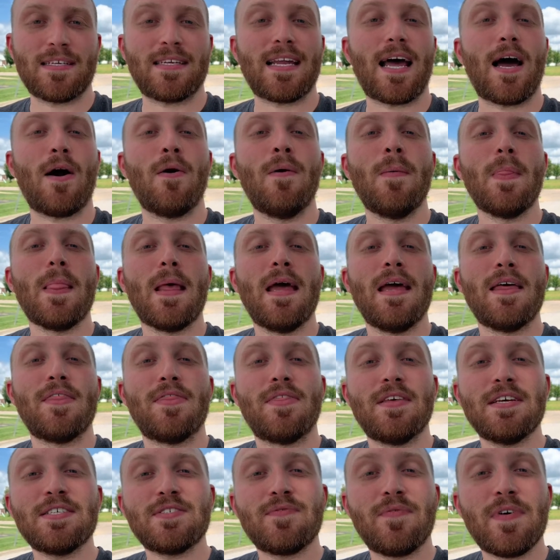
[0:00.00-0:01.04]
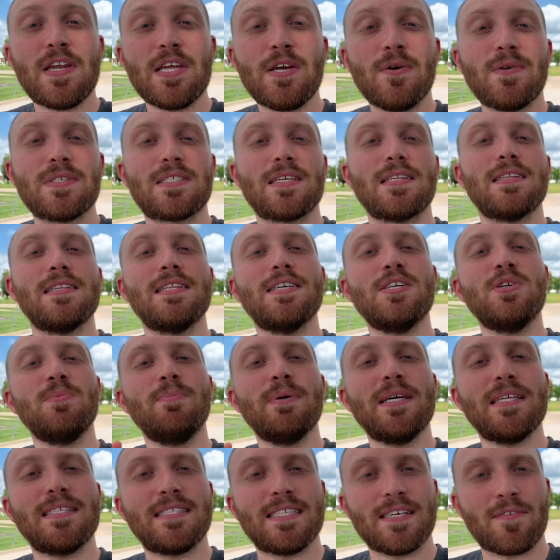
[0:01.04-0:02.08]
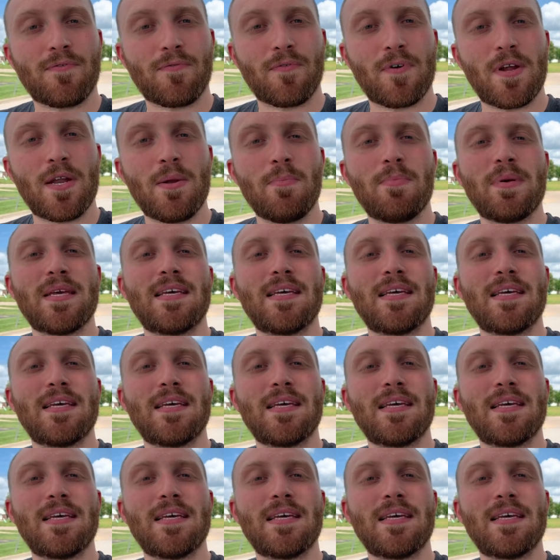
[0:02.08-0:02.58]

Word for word: Now, this video is a little bit different